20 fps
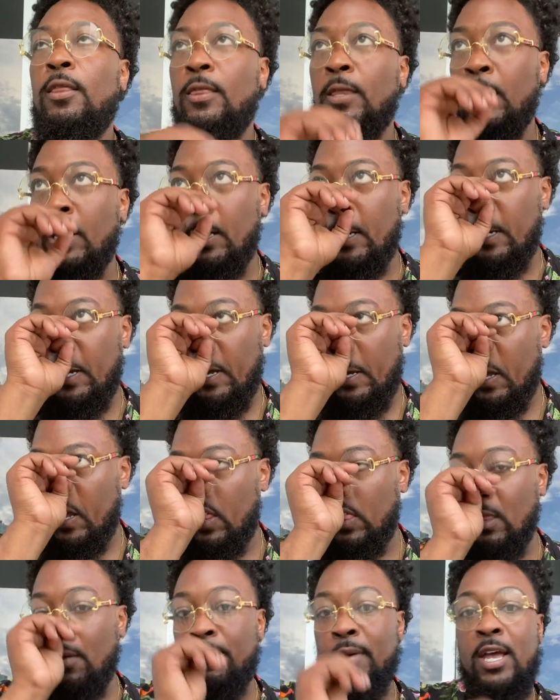
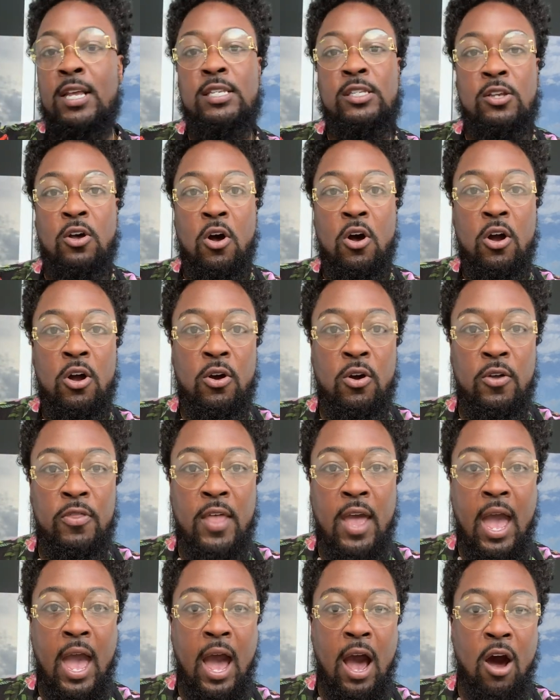The best song on
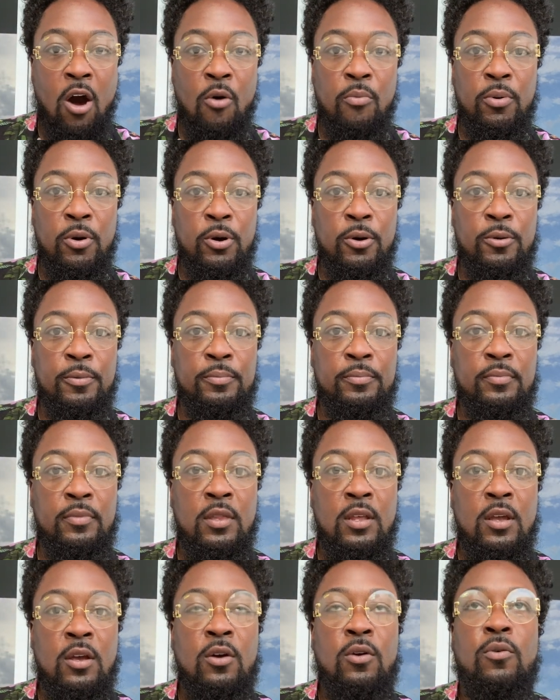the
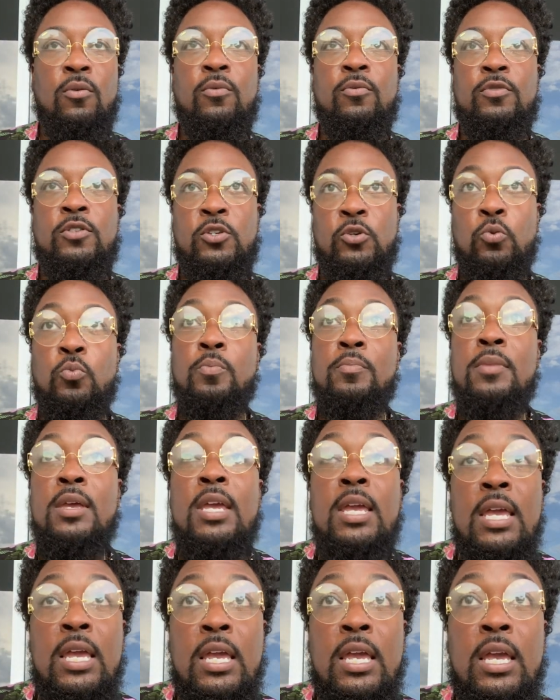album to
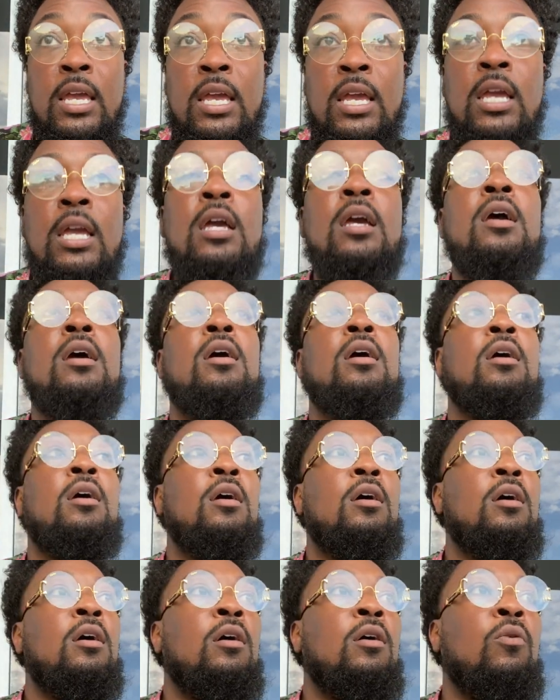me
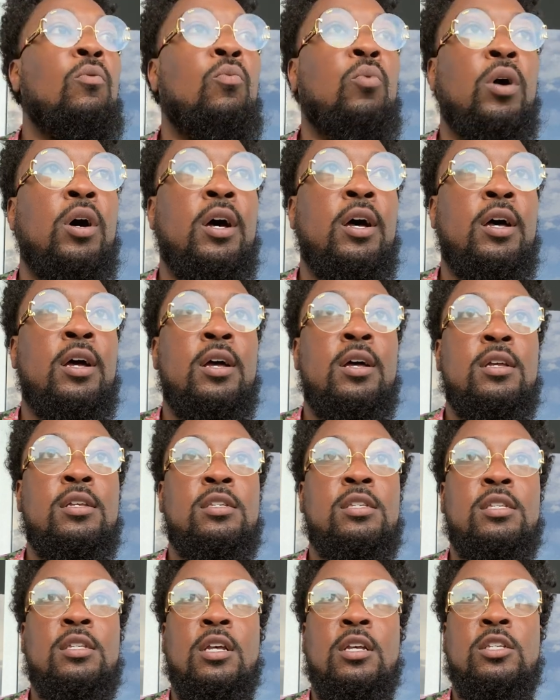
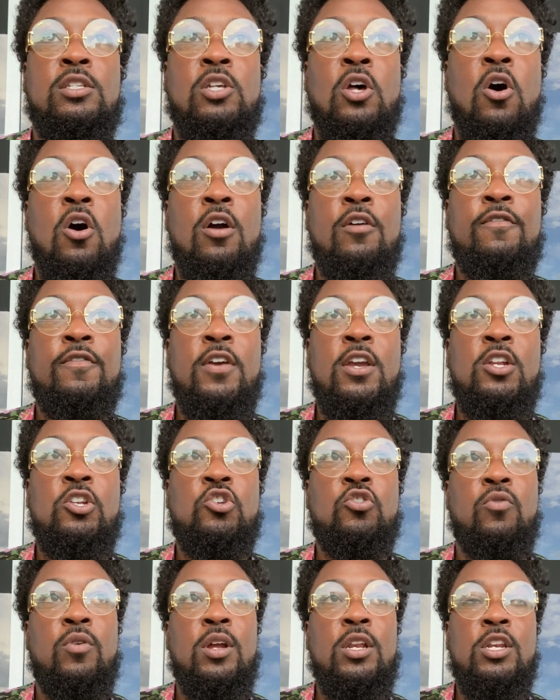was a song
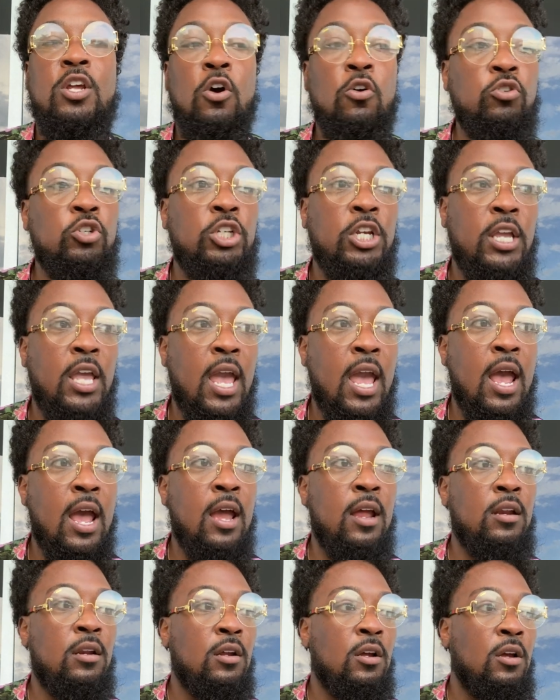featuring Doja
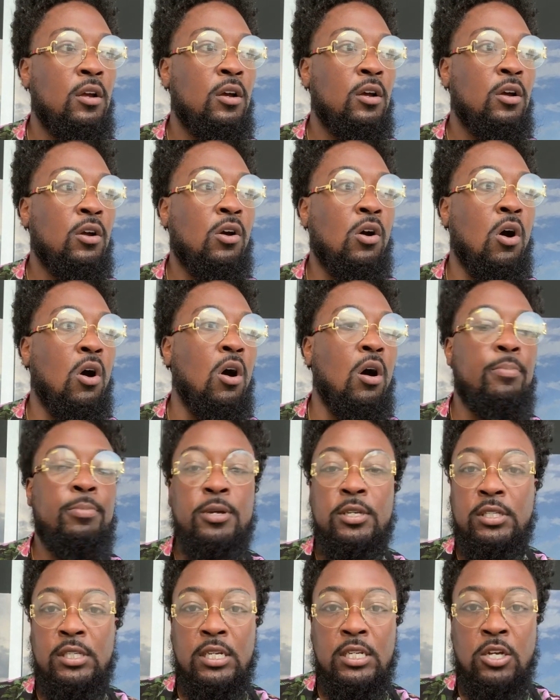Cat called
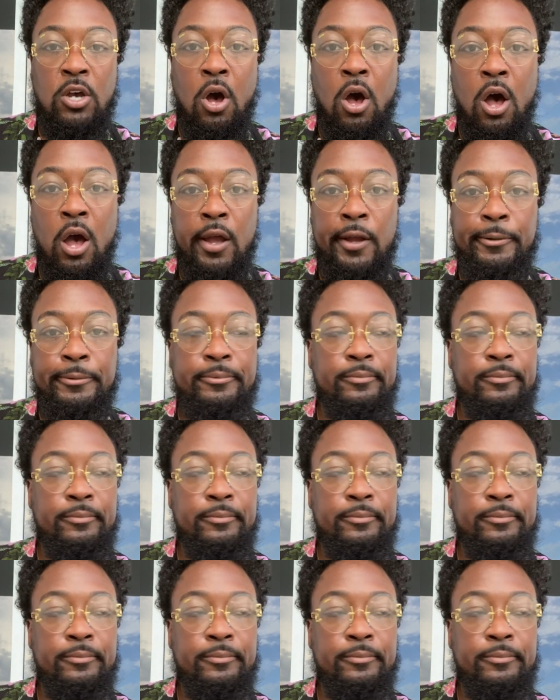Pussy Talk.